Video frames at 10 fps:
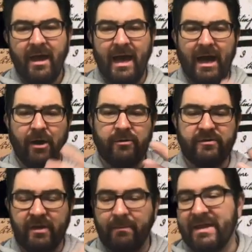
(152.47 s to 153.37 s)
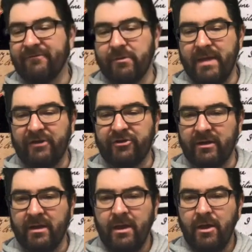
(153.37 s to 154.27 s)
how some
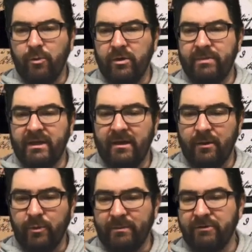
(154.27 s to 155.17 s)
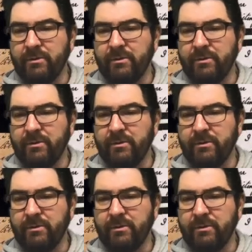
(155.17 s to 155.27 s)
information would be